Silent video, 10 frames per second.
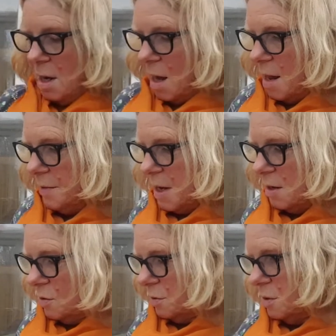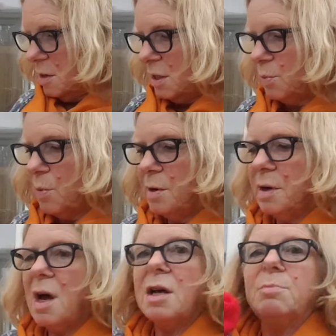And then on this
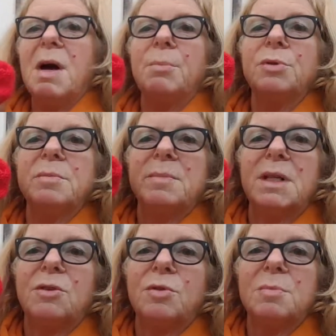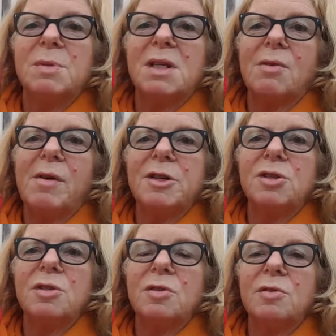one, I might put some Christmas
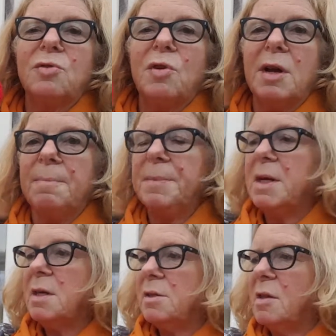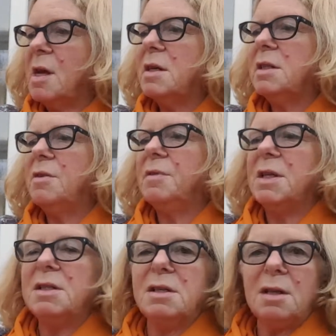decorations on the tree. So the idea of
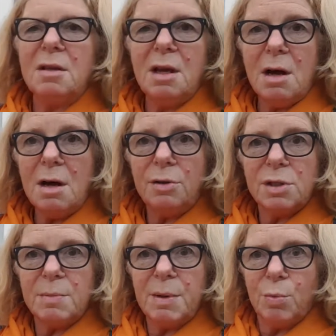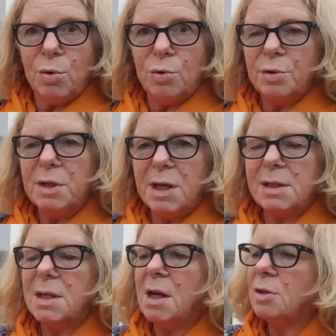these is they aren't to be worn.
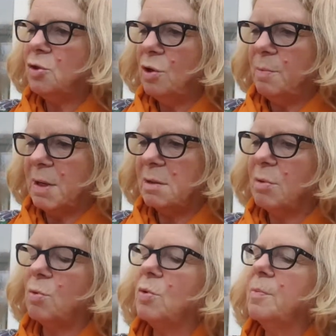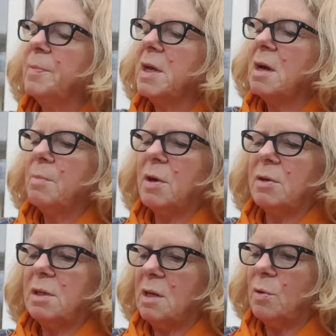Yes, they're too big to be worn,
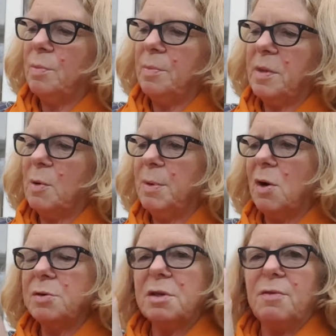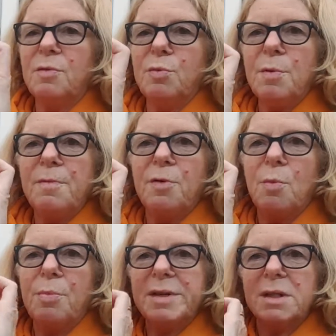but there'll be lots of room for
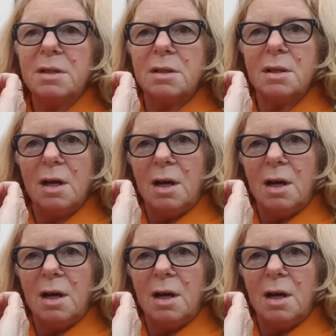presents